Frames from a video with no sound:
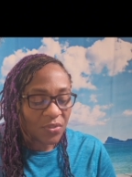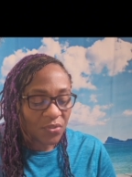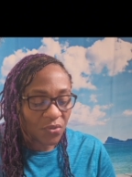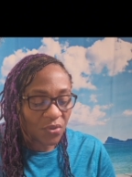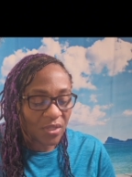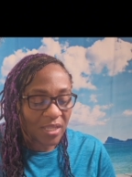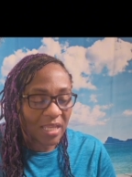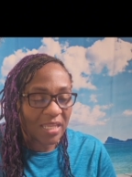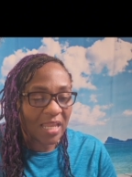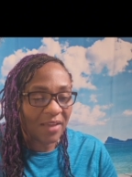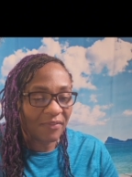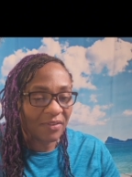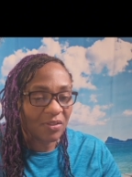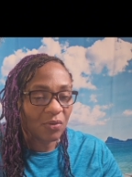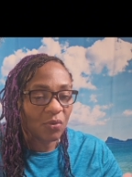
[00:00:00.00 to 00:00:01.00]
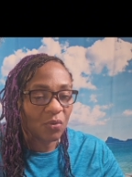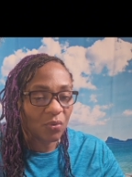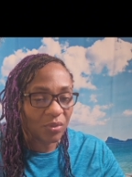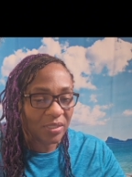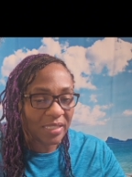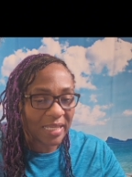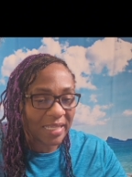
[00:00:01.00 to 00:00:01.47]
so you can have a
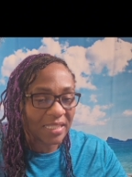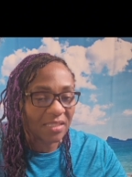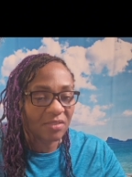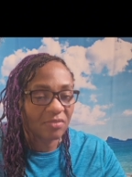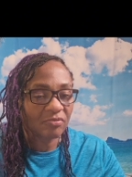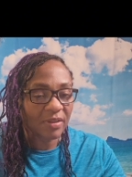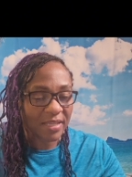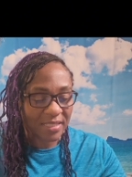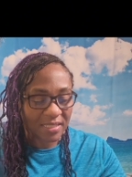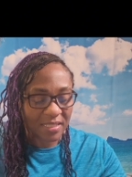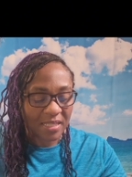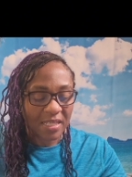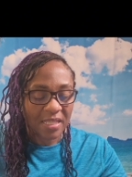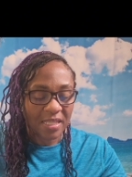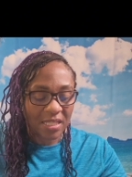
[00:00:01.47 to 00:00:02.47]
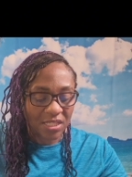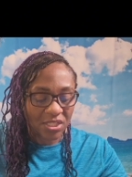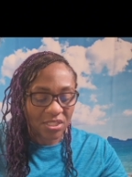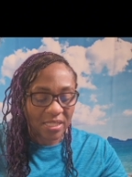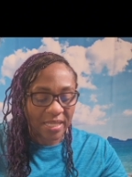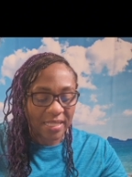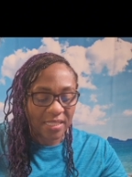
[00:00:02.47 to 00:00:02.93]
good night's rest
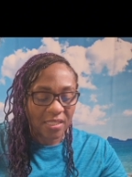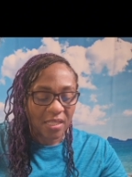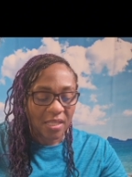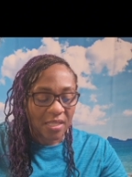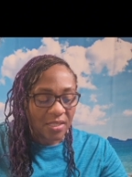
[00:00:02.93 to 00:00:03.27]
each night.